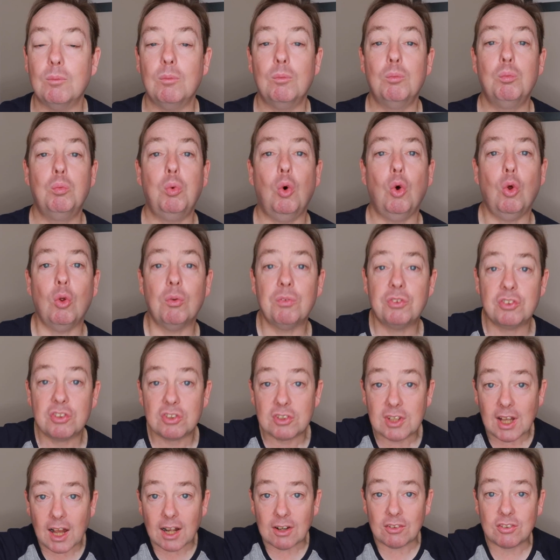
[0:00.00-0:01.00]
Wolves
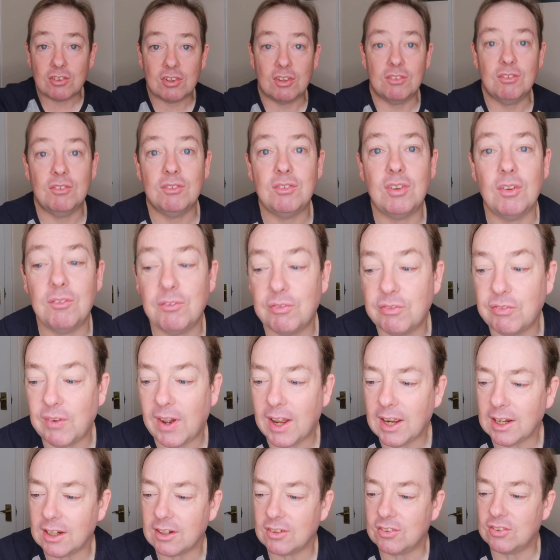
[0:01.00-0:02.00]
stats and
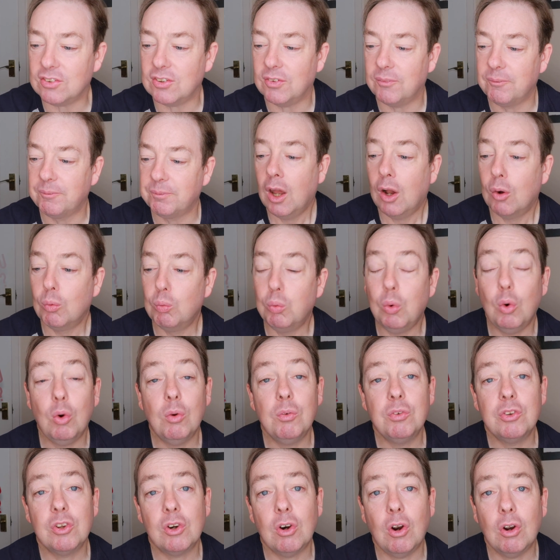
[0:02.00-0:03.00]
facts.
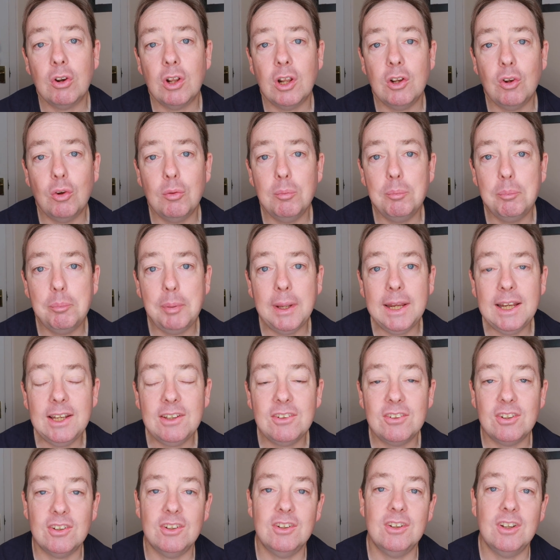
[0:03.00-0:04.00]
Wolves are on an
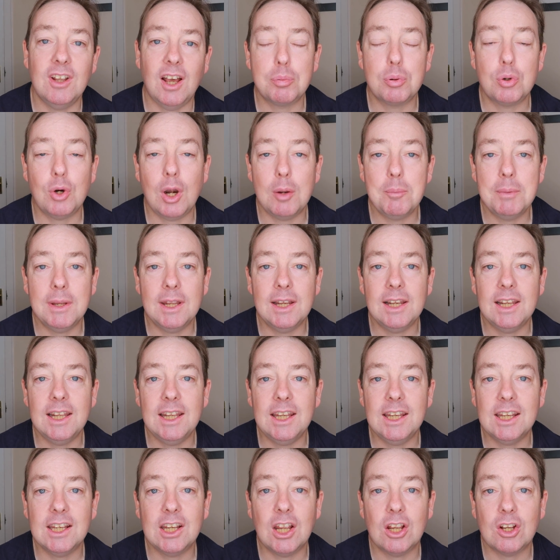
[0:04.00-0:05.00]
unbeaten Premier
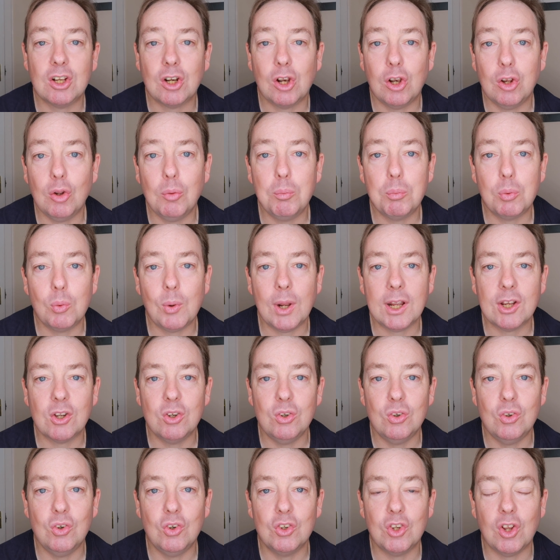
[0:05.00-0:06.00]
League club
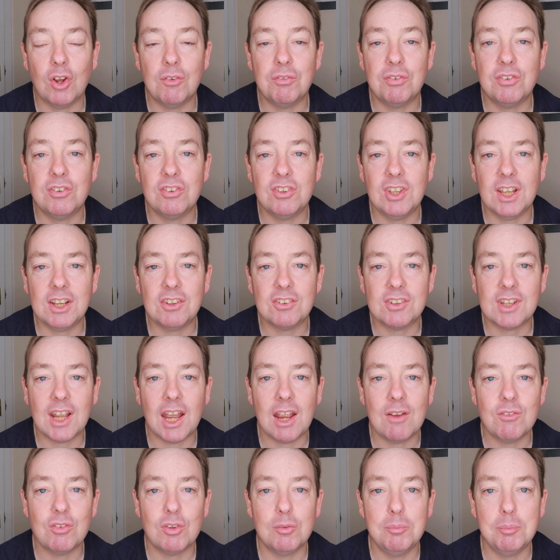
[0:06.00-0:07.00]
record of 6
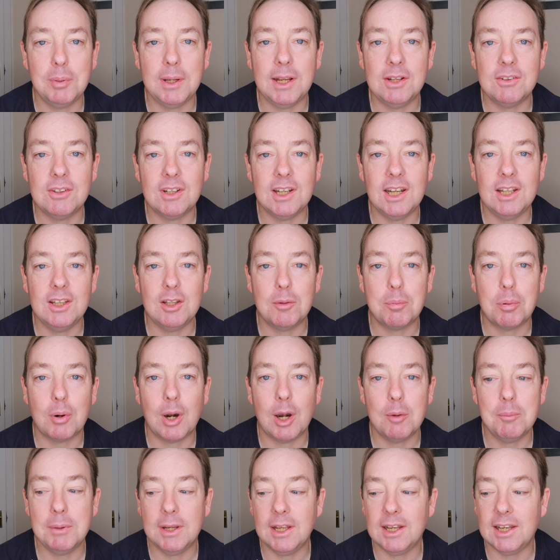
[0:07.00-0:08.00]
games unbeaten in the
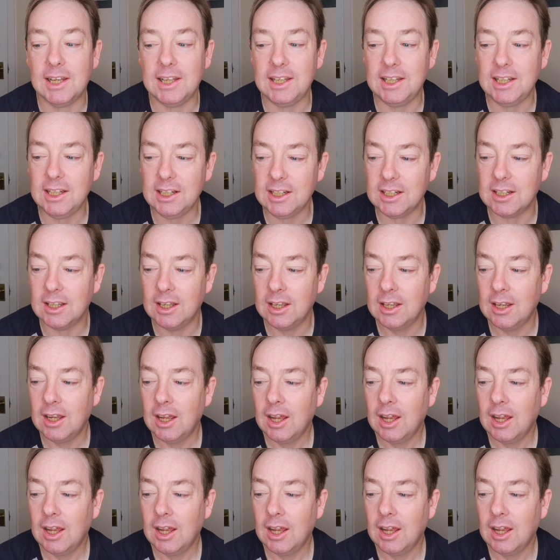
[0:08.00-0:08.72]
Premier League.